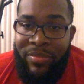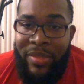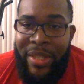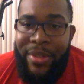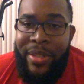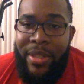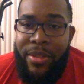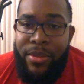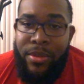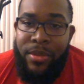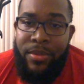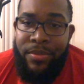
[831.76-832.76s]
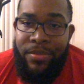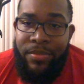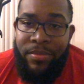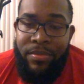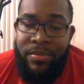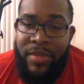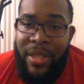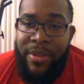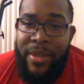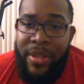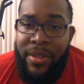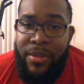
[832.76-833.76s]
There it goes.
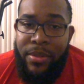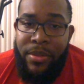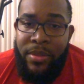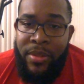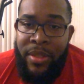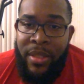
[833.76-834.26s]
There it goes.